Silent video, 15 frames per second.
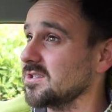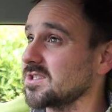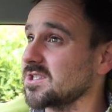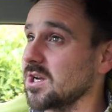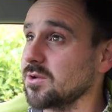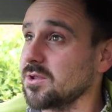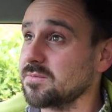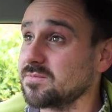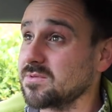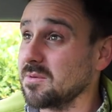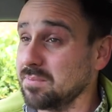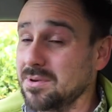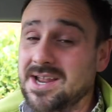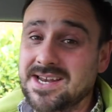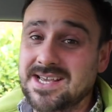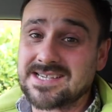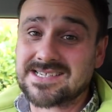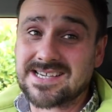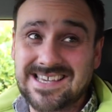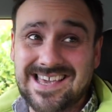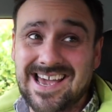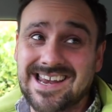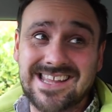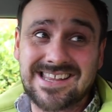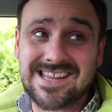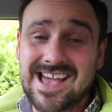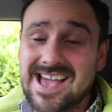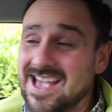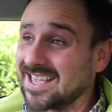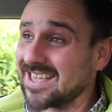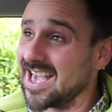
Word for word: So the, the plan is get in there,